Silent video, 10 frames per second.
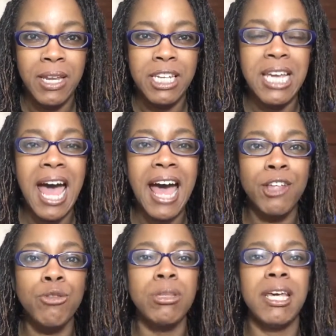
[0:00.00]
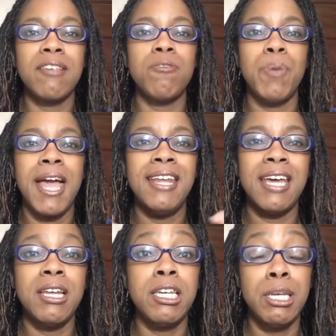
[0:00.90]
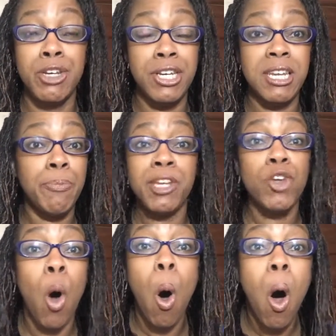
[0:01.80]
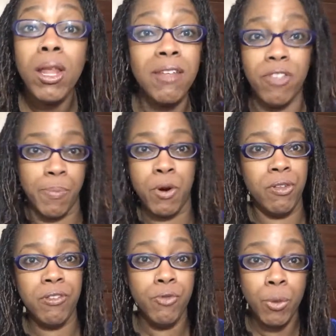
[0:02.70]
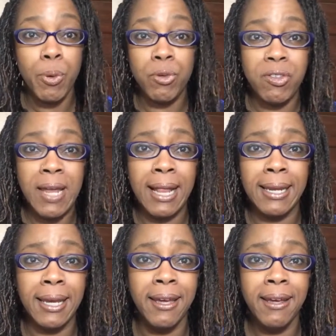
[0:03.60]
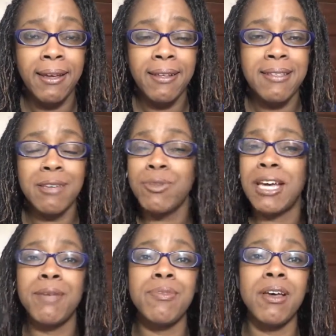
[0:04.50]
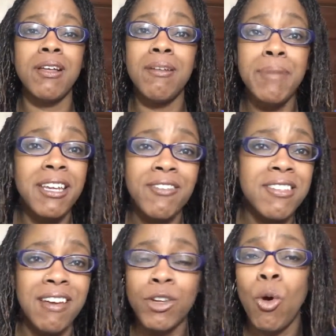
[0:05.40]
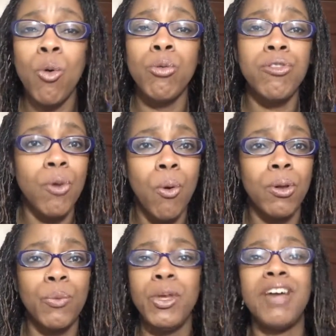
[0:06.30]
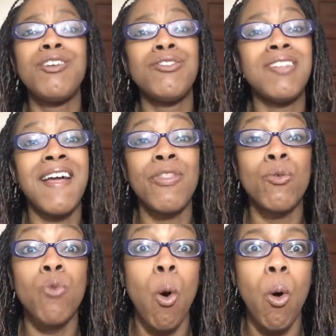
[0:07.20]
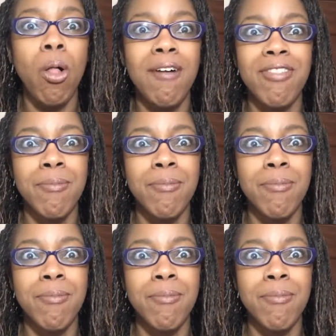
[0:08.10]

to actually expand and dip into all of the parts of your personality. Sometimes many of us have an old soul and we understand the role of